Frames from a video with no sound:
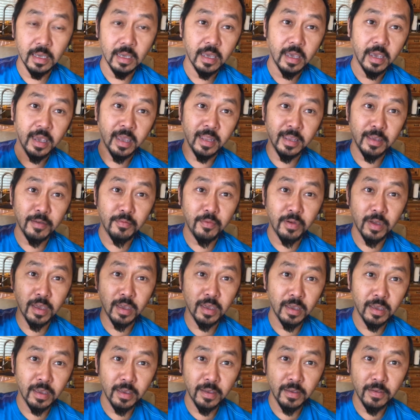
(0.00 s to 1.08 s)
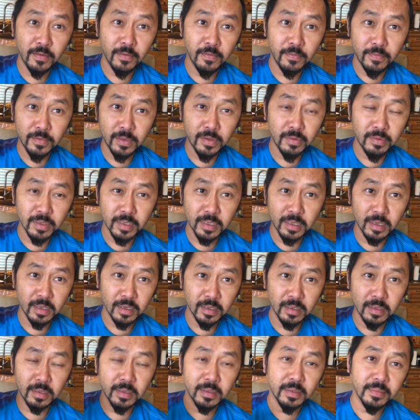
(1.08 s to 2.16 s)
And he waved to his
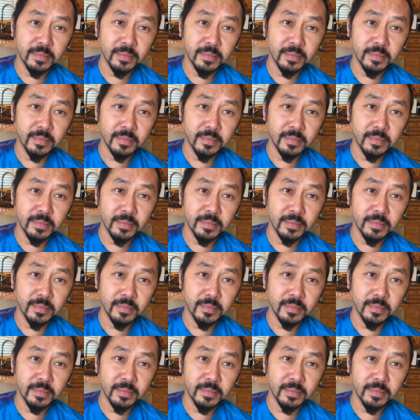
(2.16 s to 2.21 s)
kids.